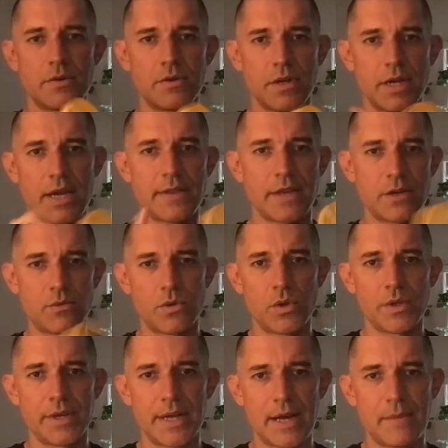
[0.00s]
and then
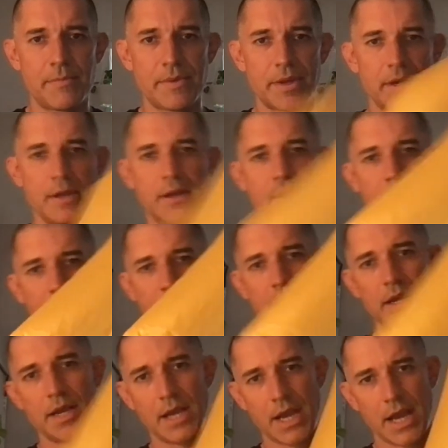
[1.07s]
roll it up,
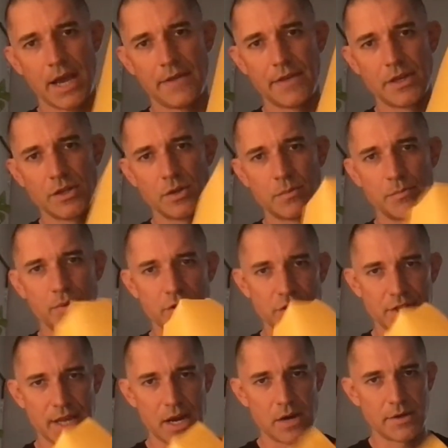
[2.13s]
and then you can push
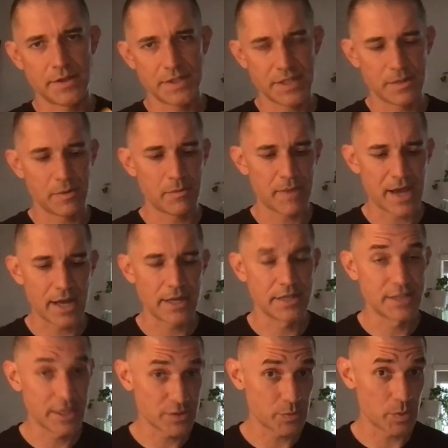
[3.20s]
the air into the sleeping pad. It
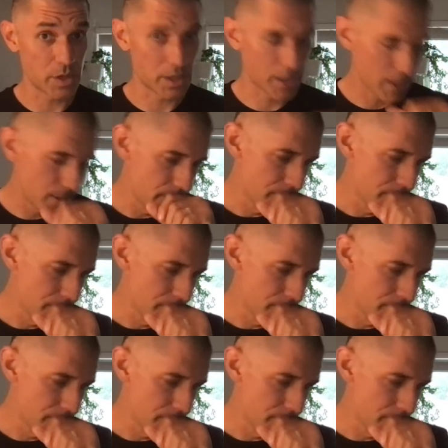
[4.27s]
does work.